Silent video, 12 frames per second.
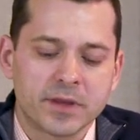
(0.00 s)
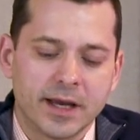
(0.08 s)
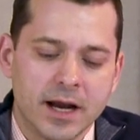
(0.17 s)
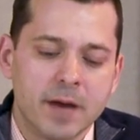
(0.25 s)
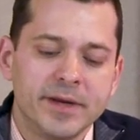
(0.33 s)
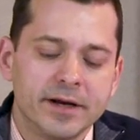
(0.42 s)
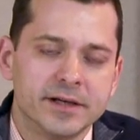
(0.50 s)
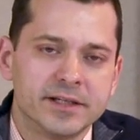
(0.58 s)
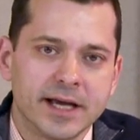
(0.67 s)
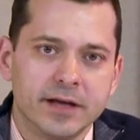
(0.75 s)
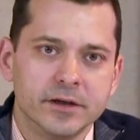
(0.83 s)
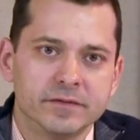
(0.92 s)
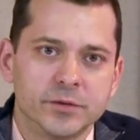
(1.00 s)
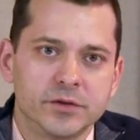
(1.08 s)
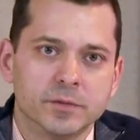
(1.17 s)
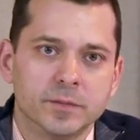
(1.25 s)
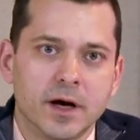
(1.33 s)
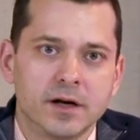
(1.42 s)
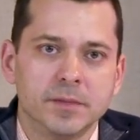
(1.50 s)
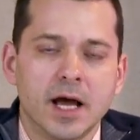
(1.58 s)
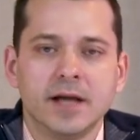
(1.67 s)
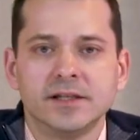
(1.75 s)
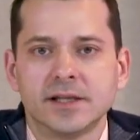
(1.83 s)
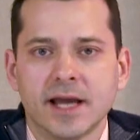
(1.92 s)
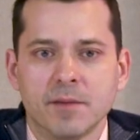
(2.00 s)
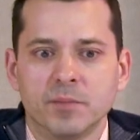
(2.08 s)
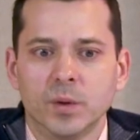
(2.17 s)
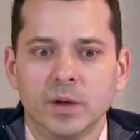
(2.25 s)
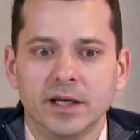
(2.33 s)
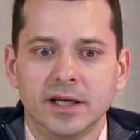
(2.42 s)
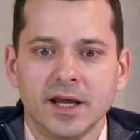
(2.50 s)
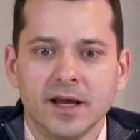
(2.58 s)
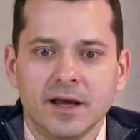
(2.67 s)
And I'm here to tell you from a triple bottom line standpoint